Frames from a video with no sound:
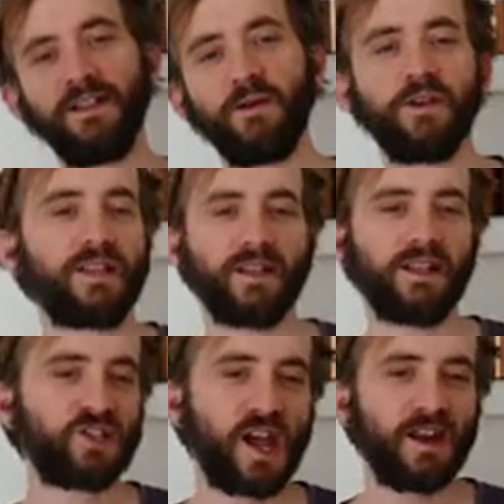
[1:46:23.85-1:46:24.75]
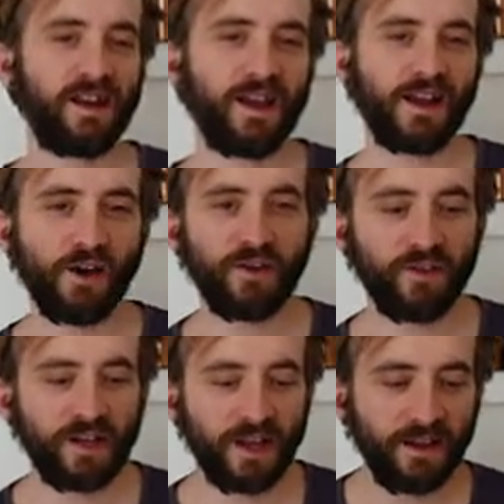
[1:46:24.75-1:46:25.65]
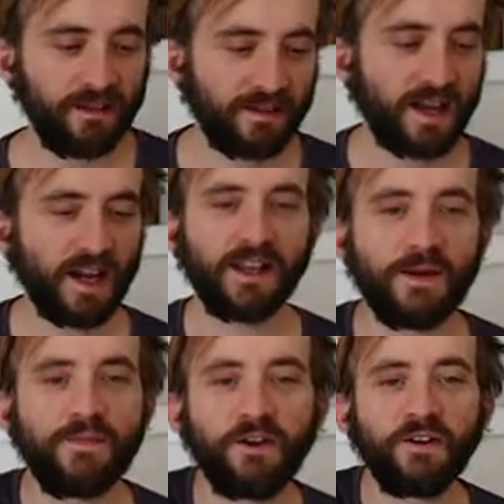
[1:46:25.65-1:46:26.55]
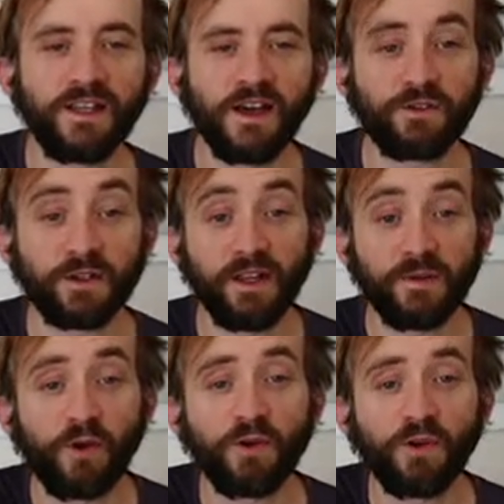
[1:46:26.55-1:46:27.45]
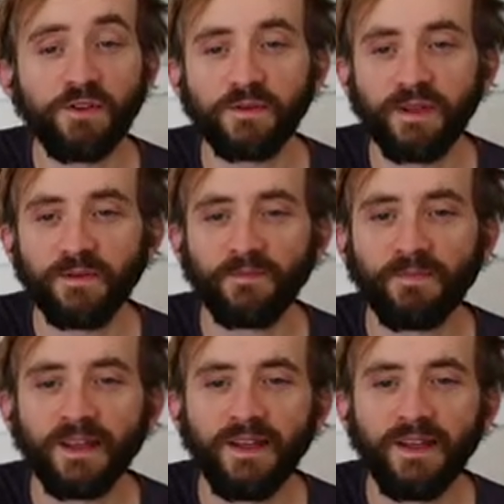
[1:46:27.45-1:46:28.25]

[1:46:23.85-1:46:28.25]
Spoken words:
yeah, we get to like chat and hang out every day and kind of get better together, sort of like poker used to be.